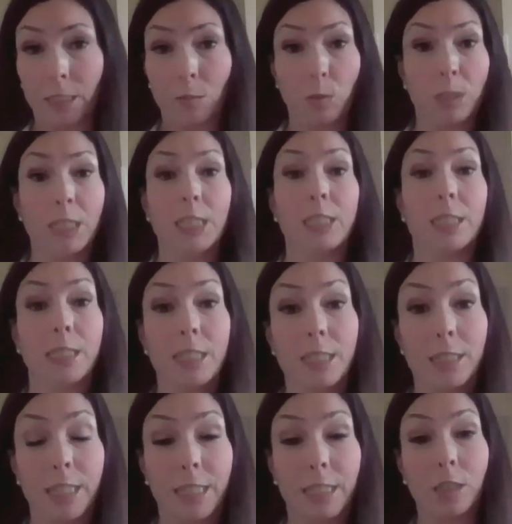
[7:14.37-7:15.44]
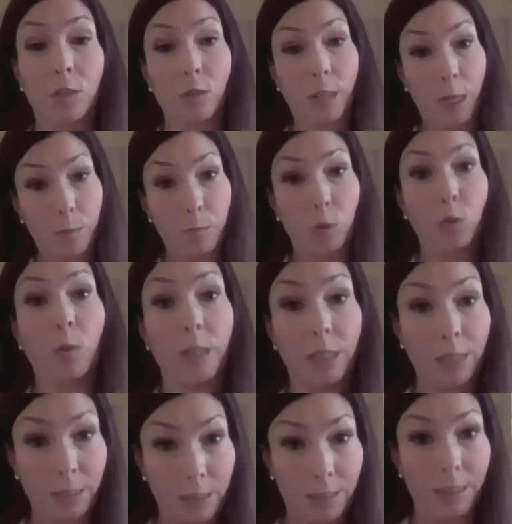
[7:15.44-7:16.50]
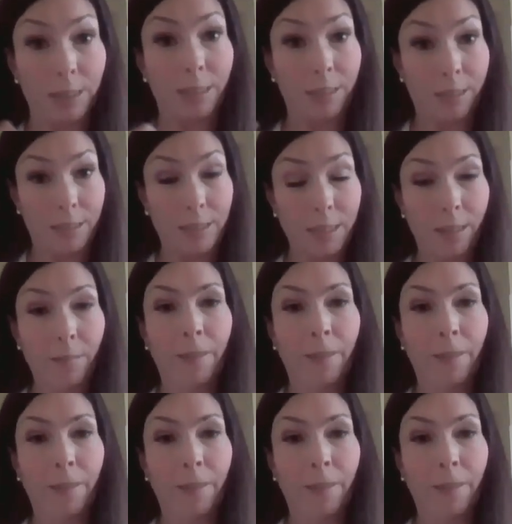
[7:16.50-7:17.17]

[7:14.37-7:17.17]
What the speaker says: we need the citizens to come join in this.